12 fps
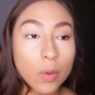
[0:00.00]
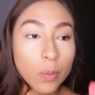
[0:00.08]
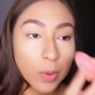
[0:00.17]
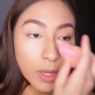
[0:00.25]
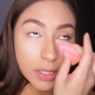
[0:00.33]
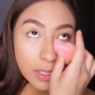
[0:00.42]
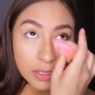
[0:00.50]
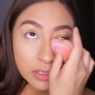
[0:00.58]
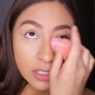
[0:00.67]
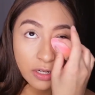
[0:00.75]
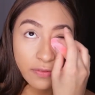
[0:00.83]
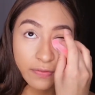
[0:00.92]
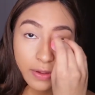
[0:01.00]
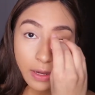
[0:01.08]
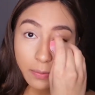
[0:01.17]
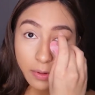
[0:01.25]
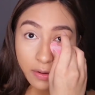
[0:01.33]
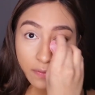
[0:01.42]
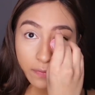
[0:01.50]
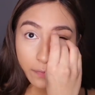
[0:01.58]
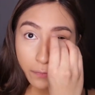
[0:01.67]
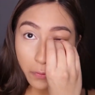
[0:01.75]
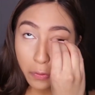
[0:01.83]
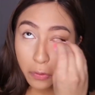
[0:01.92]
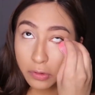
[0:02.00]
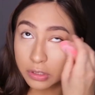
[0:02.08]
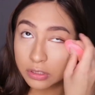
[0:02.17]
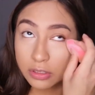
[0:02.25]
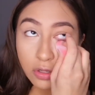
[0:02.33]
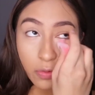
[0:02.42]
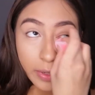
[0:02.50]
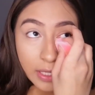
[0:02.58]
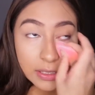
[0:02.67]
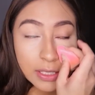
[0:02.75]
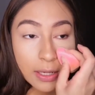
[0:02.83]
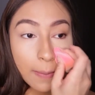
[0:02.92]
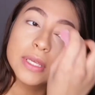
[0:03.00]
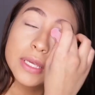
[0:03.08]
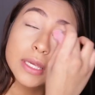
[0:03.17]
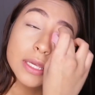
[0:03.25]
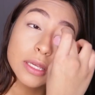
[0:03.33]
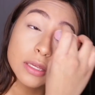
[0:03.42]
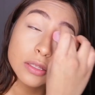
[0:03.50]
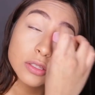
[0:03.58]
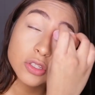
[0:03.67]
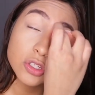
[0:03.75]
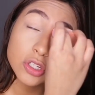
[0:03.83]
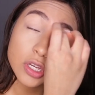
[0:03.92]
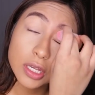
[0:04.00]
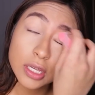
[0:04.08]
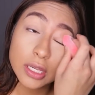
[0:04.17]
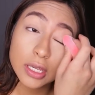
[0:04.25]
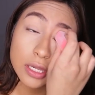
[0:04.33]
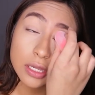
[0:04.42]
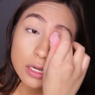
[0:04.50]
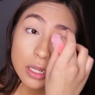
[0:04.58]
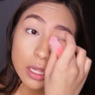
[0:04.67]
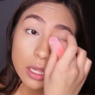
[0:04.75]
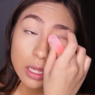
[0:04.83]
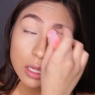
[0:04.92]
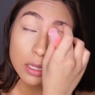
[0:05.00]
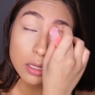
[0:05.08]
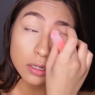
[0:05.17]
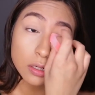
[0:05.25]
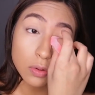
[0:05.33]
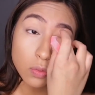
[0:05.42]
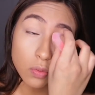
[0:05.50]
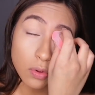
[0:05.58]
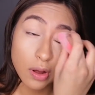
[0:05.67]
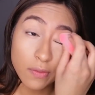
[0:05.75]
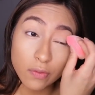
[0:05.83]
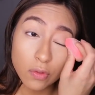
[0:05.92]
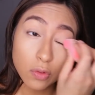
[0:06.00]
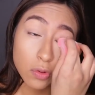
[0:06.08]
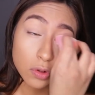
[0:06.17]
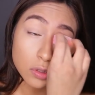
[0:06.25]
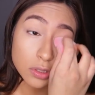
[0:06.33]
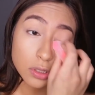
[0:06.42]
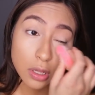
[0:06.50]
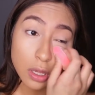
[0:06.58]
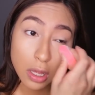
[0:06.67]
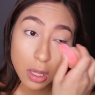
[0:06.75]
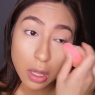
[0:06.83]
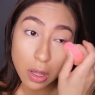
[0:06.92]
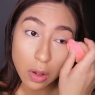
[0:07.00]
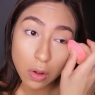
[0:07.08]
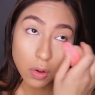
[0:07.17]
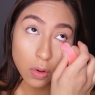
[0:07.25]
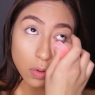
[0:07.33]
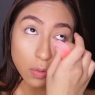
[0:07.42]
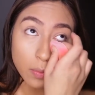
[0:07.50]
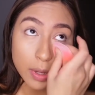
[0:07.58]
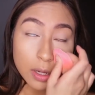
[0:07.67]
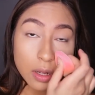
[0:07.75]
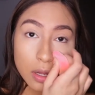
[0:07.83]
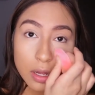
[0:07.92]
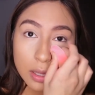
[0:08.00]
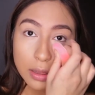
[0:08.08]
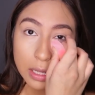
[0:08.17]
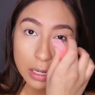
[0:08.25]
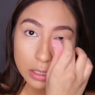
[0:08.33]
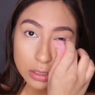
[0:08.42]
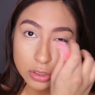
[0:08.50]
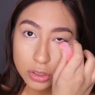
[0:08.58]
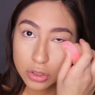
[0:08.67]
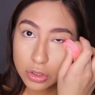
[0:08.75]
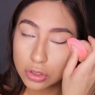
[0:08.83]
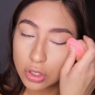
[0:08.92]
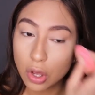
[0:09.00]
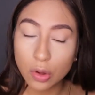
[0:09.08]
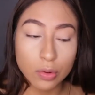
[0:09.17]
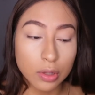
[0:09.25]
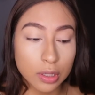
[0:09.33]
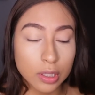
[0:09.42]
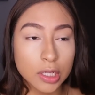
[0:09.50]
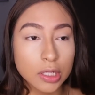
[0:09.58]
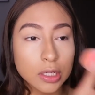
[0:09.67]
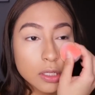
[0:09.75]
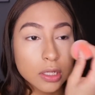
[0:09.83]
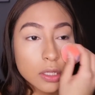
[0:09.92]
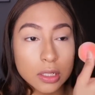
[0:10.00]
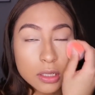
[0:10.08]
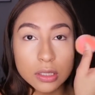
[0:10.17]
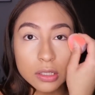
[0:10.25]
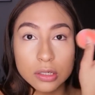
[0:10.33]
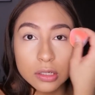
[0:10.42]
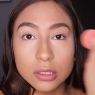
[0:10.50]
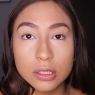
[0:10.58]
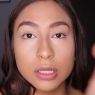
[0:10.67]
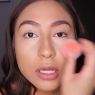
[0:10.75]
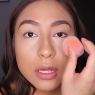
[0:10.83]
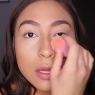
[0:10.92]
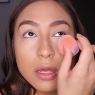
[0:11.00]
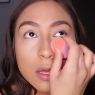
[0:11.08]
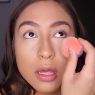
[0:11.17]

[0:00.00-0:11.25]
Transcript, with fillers: What is your favorite food? This is so basic. Be chicken and waffles. Oh my god, that is so good. Literally,